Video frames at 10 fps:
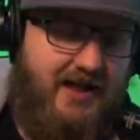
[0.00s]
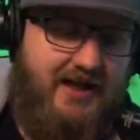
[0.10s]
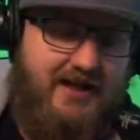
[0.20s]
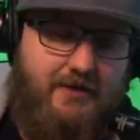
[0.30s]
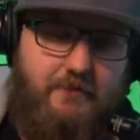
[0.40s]

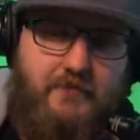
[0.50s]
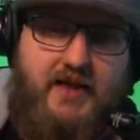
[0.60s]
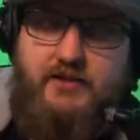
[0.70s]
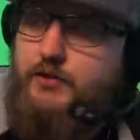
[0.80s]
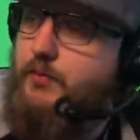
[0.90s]

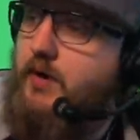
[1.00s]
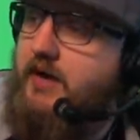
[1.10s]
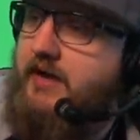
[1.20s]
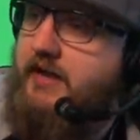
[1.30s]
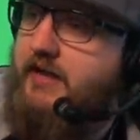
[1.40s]
And you,
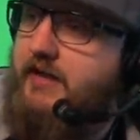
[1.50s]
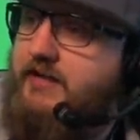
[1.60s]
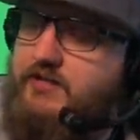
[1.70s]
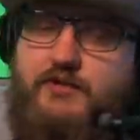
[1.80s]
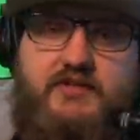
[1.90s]

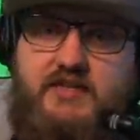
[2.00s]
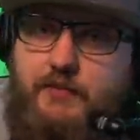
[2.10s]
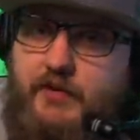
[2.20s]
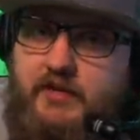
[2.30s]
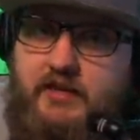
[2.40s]
as you could see,
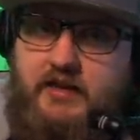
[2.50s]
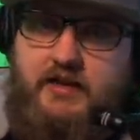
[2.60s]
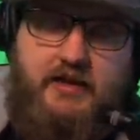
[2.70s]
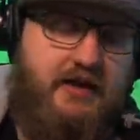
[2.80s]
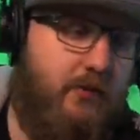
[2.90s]

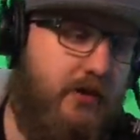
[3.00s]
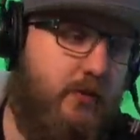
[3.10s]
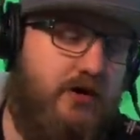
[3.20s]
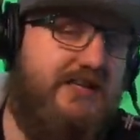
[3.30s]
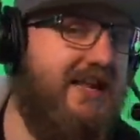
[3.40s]
we
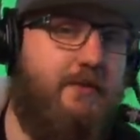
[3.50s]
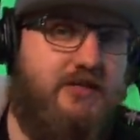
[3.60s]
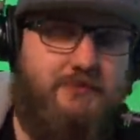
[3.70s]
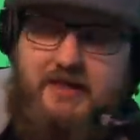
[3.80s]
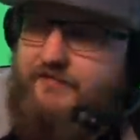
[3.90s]
were taming
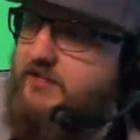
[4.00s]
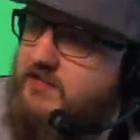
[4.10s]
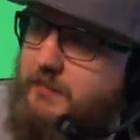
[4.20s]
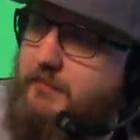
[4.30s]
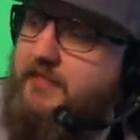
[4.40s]
some
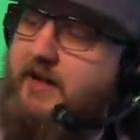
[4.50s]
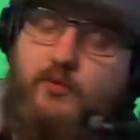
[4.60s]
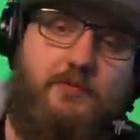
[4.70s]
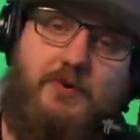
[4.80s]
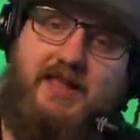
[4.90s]
elephants, so maybe that
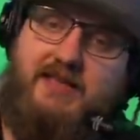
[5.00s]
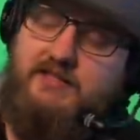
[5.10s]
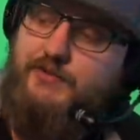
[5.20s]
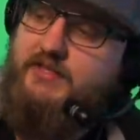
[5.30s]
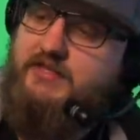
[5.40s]
would play
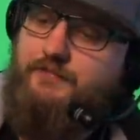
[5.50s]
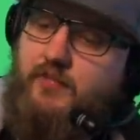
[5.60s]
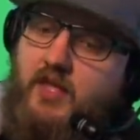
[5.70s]
into it.